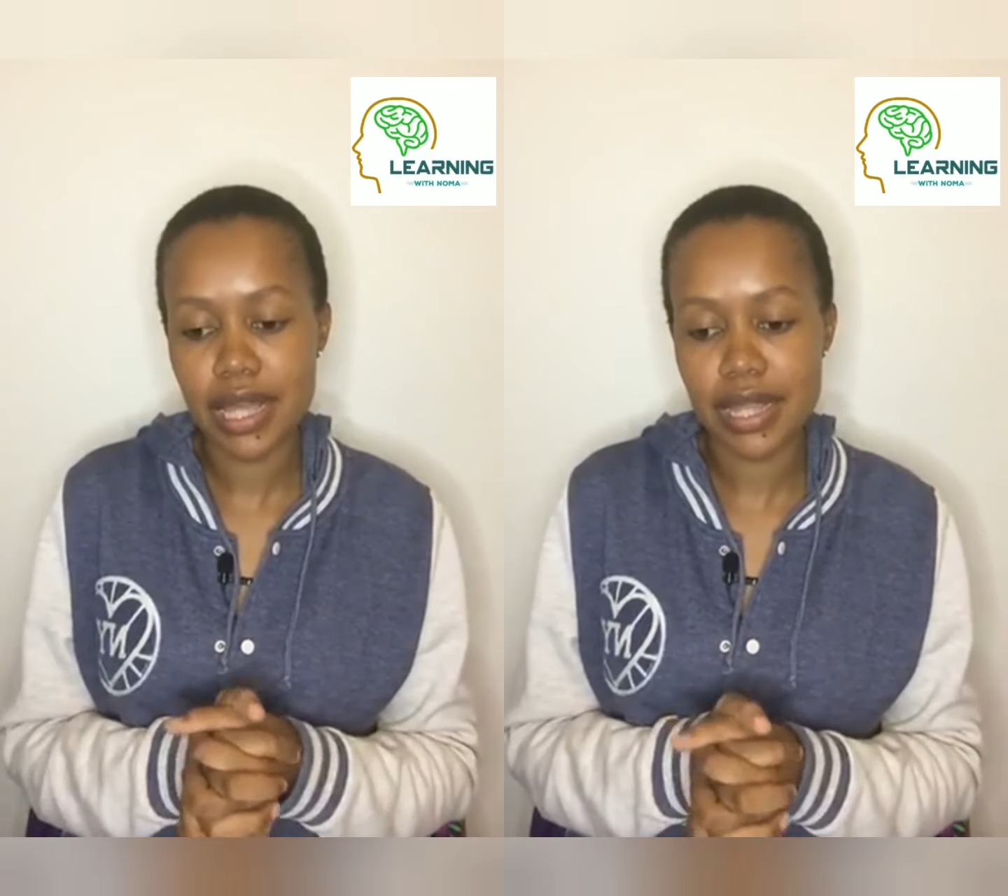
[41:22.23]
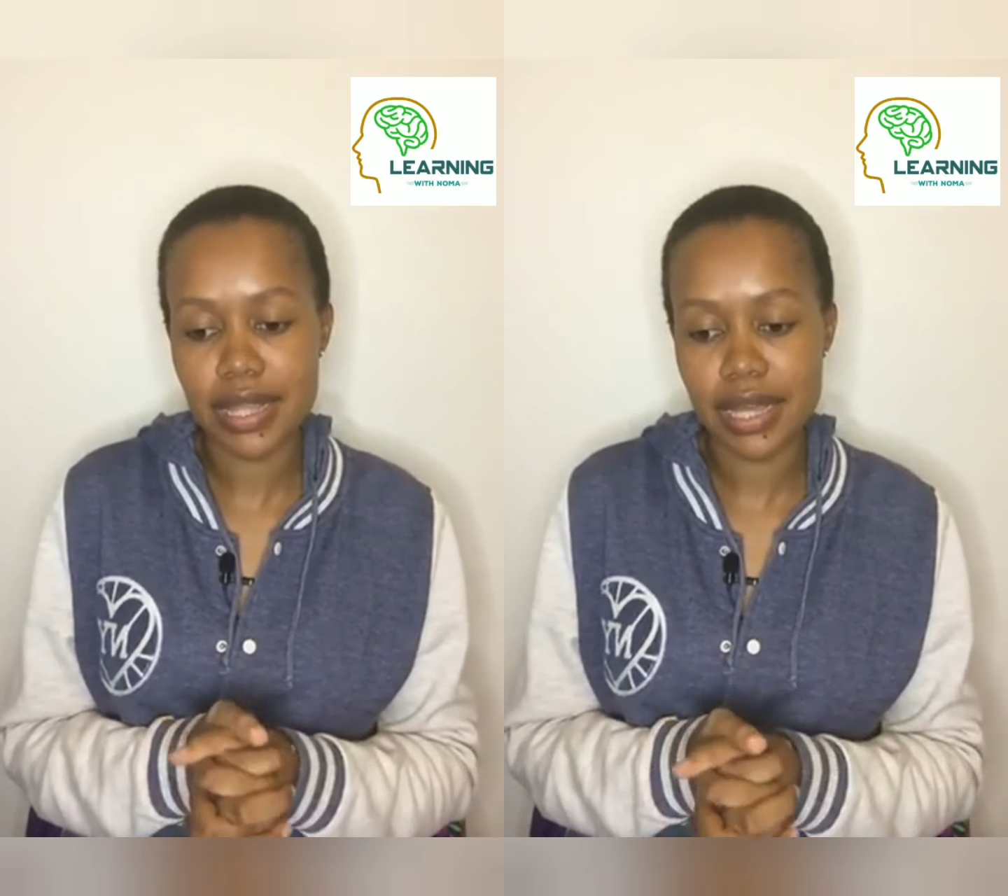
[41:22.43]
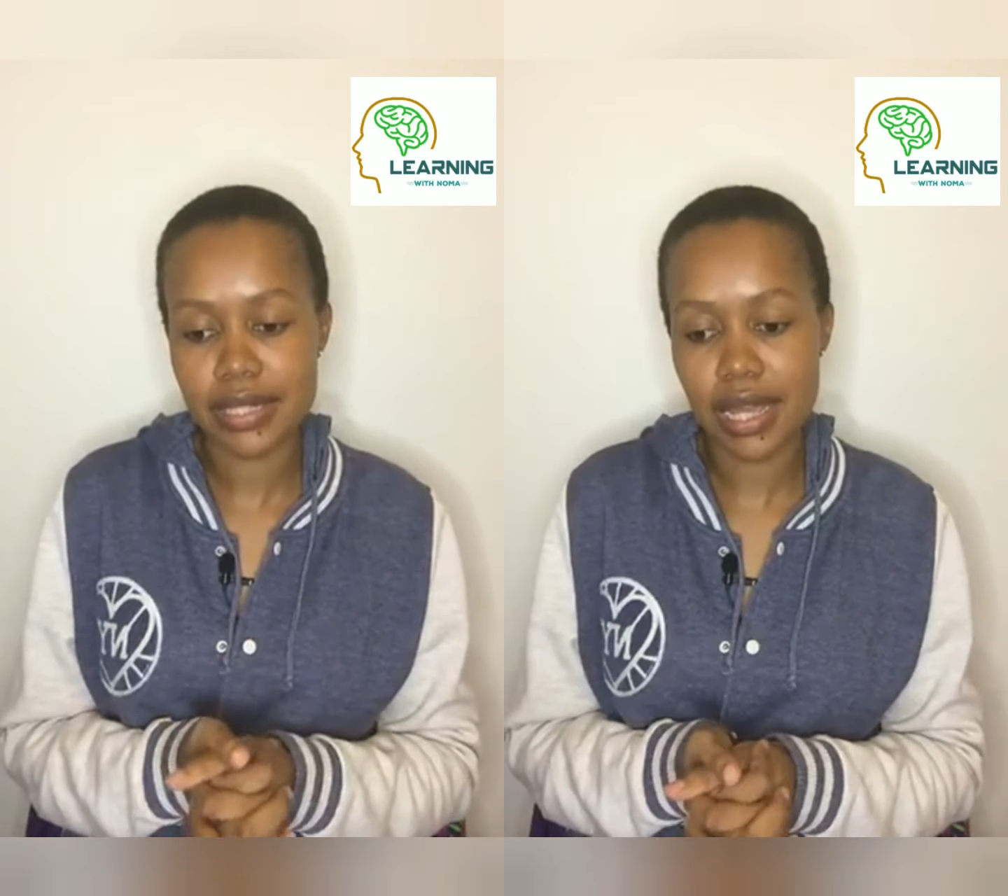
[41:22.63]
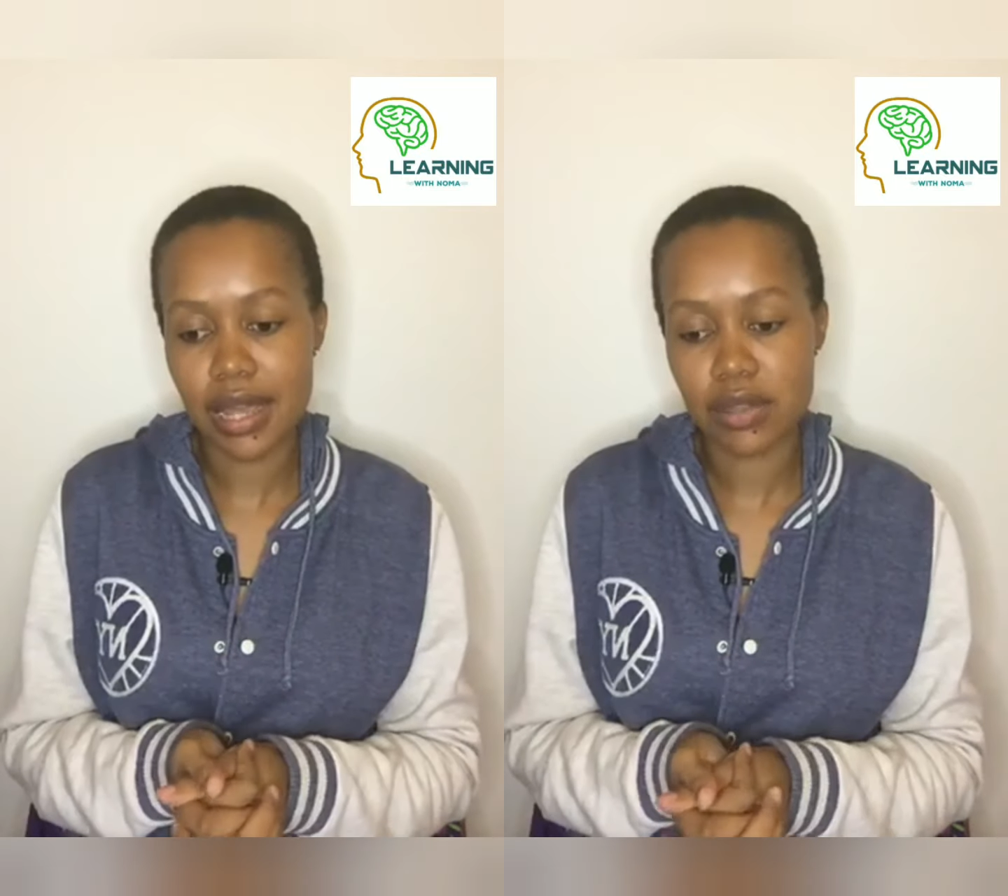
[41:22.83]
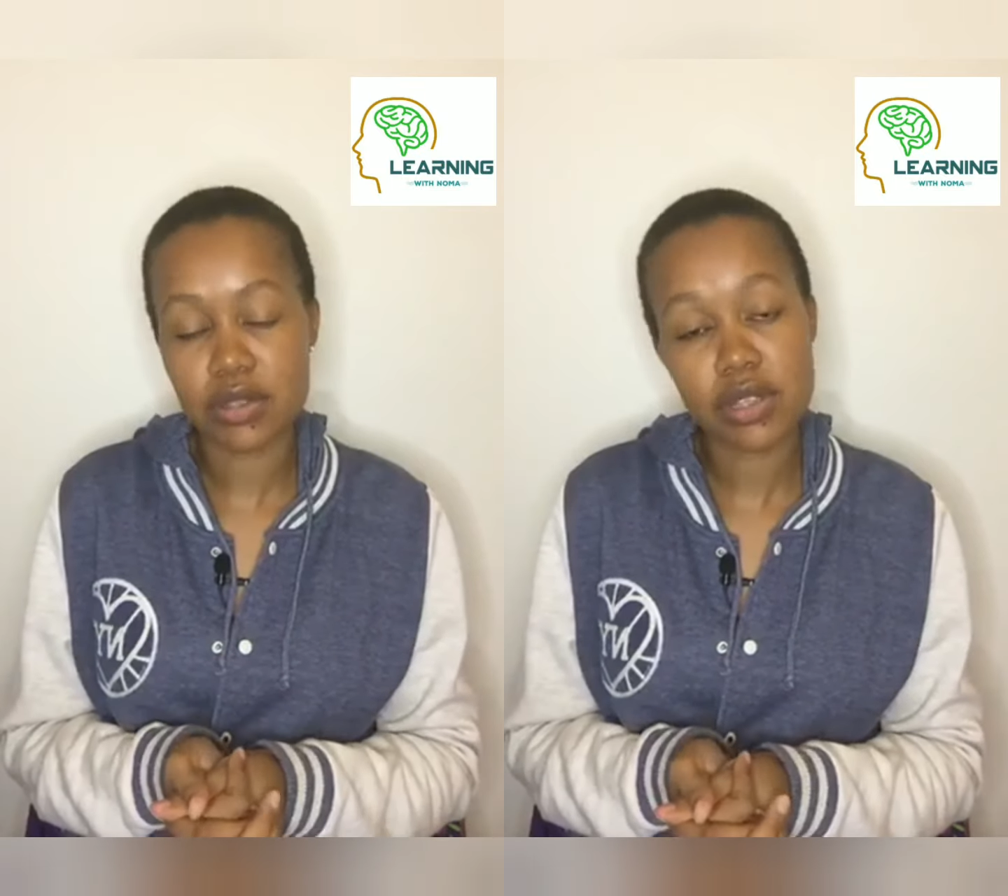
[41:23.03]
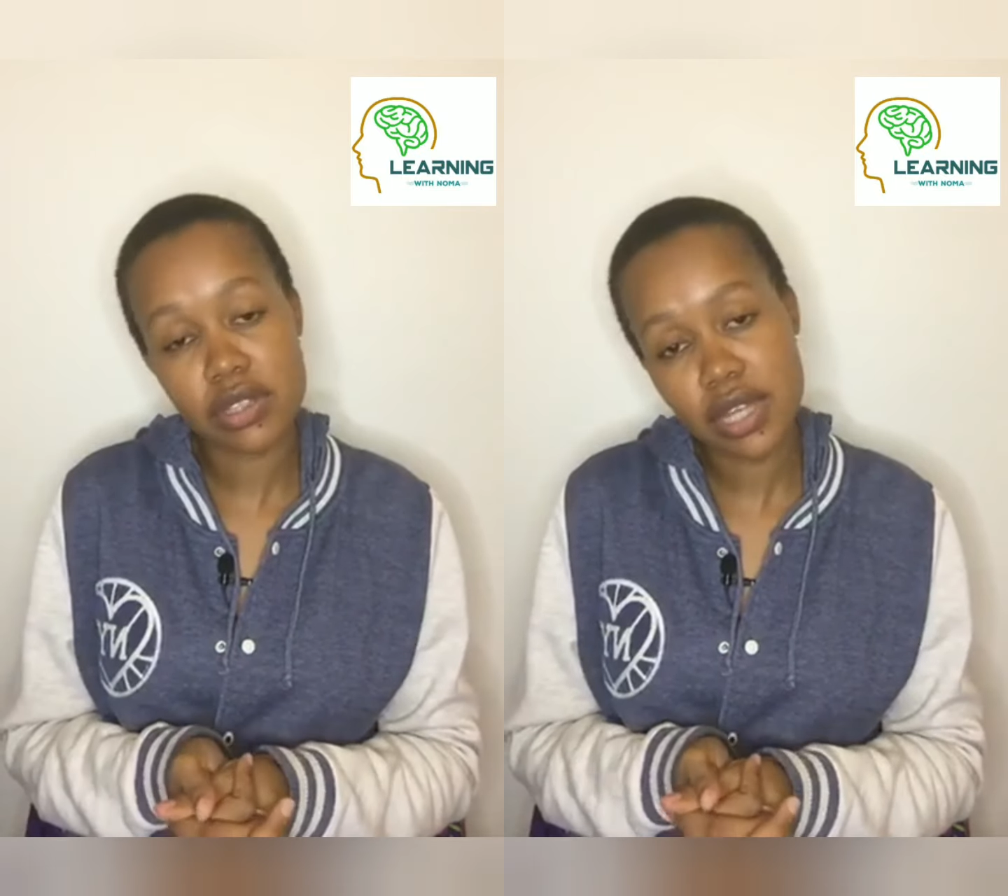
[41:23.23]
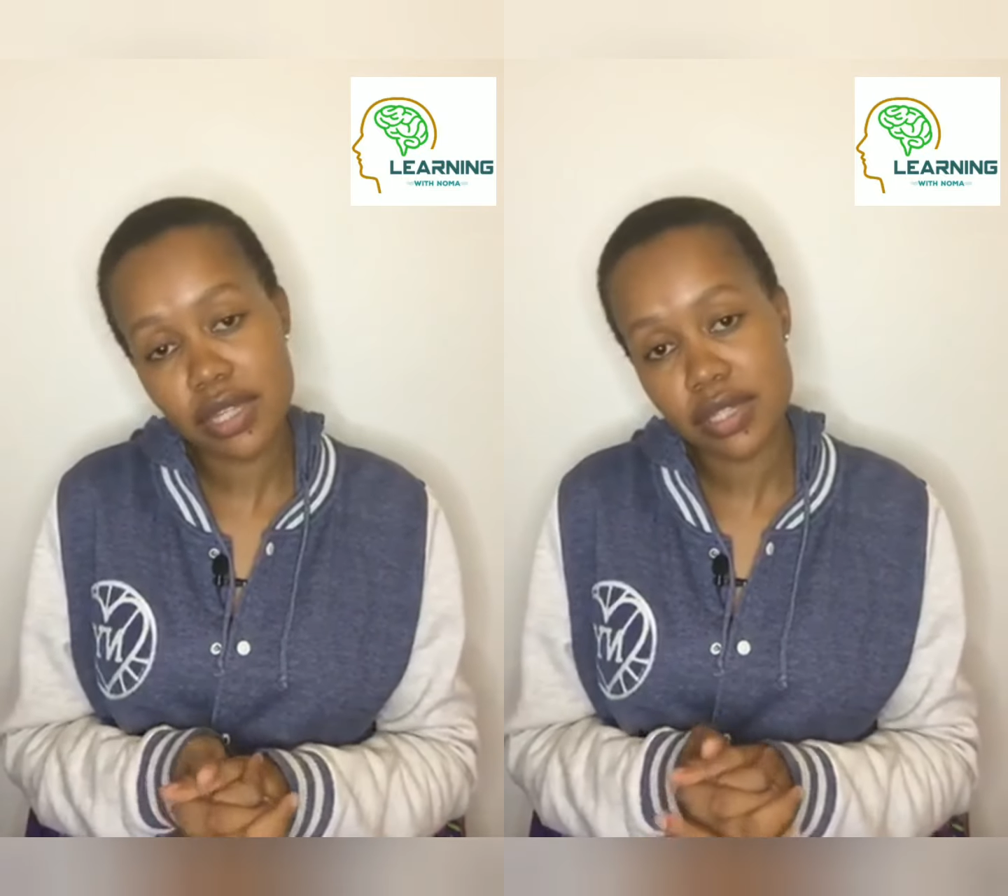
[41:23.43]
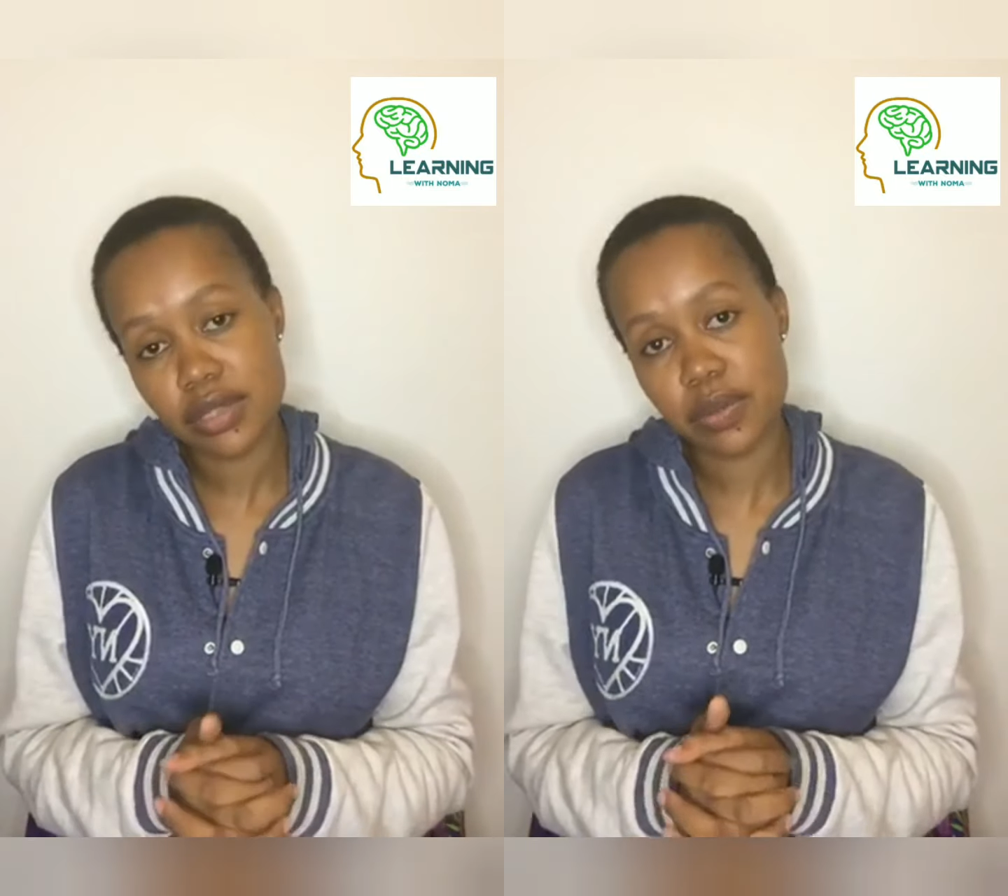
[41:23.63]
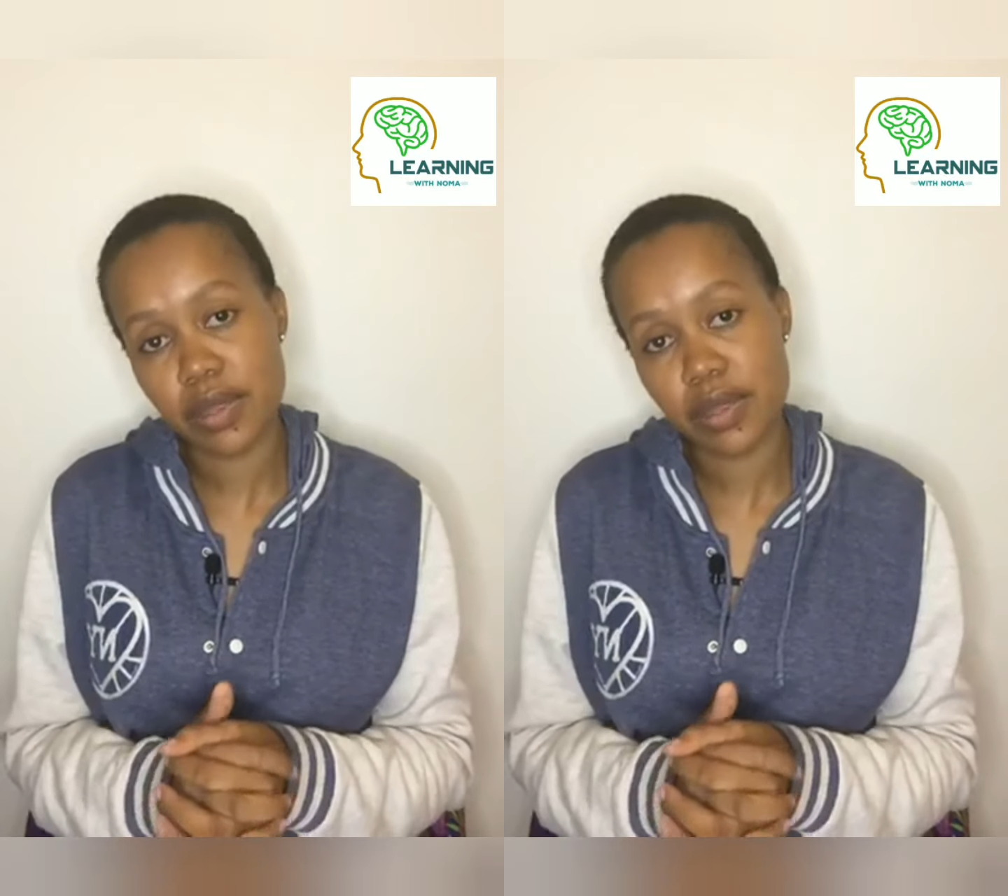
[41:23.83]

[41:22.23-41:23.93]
that are associated